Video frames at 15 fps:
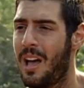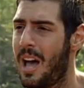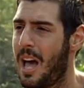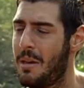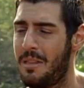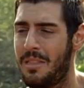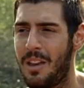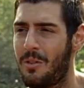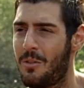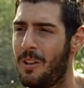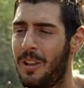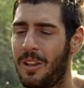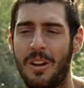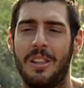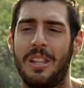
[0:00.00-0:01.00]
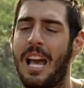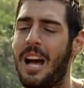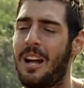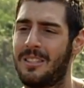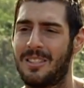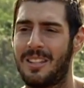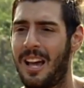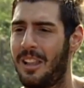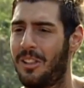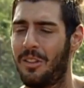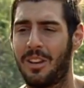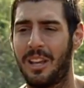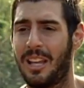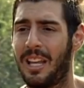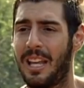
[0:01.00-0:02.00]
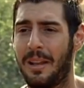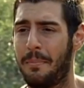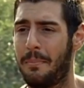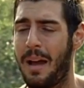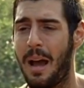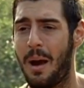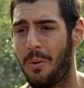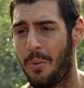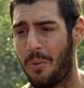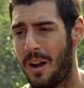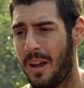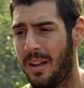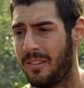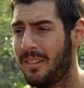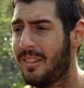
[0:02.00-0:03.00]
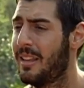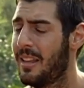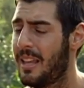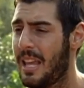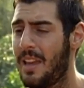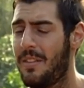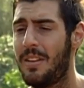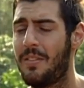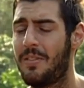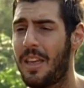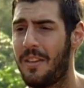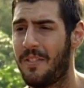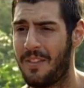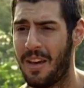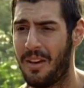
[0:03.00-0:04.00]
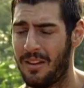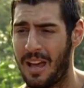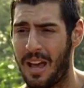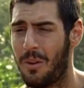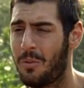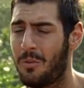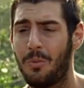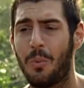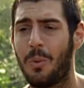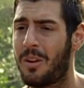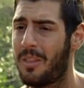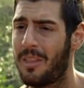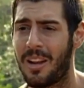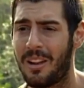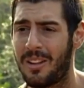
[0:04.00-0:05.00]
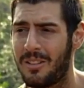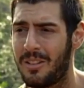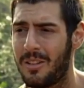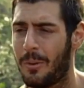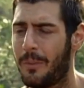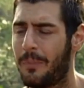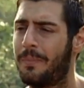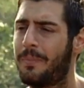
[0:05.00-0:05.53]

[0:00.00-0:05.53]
I mean, they're really on the outside looking in power-wise. Even if they found out, what are they going to do?